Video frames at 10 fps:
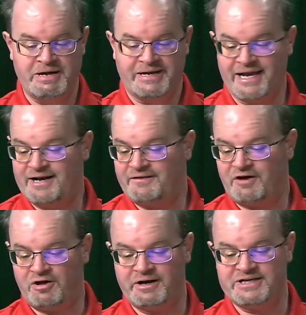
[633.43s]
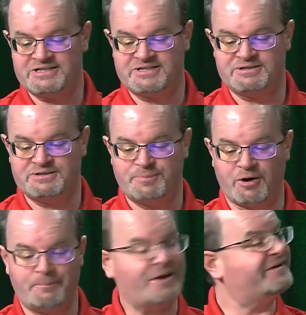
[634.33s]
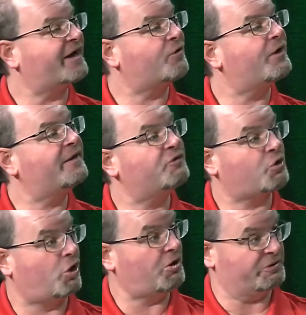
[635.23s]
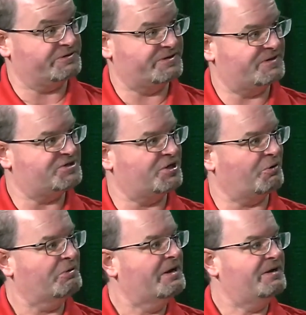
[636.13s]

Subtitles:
get into the holiday spirit by decorating their cars this year.